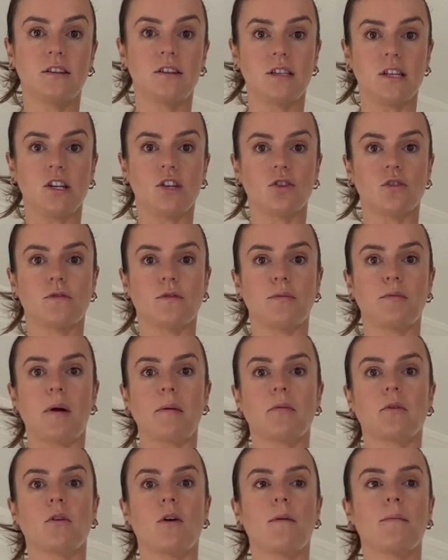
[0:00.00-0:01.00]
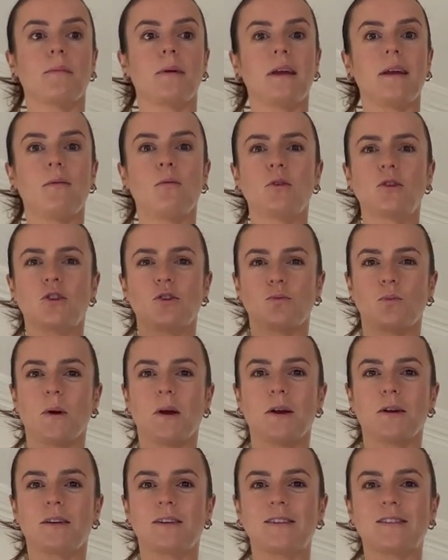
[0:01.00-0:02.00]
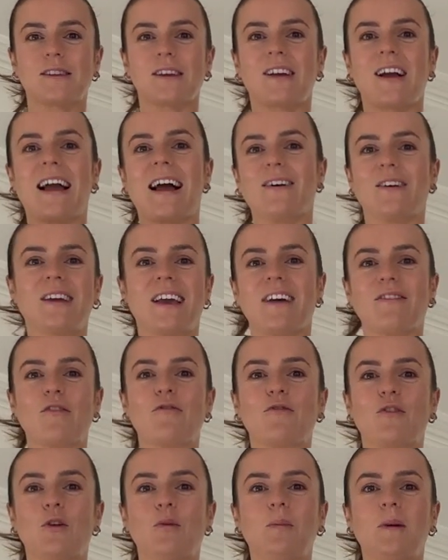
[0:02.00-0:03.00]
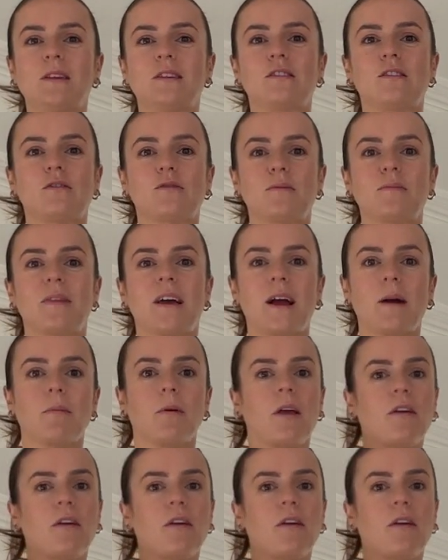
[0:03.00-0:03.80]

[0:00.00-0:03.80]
t-shirt from Abercrombie, which is weird because like I only have a few pieces from there, but I